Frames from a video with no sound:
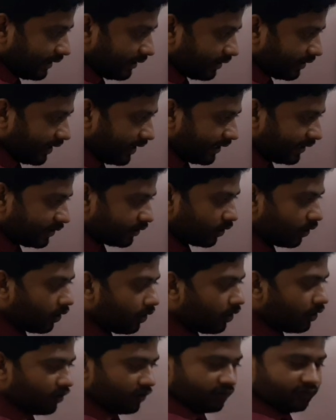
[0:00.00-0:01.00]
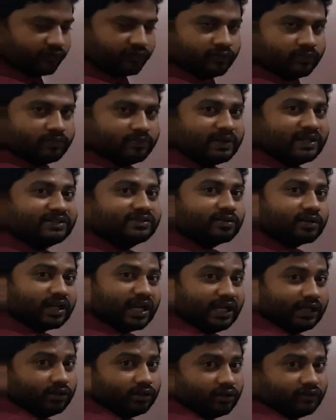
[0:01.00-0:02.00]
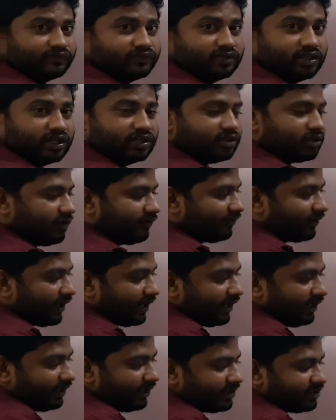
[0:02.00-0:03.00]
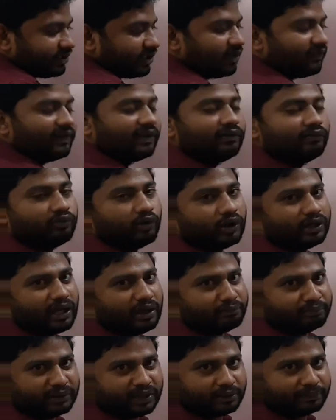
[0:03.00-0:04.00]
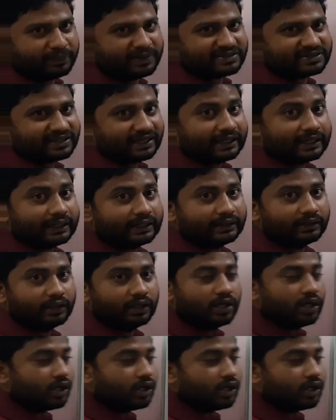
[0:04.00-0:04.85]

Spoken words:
a rate of, means rate of change of current is given 1 ampere per second.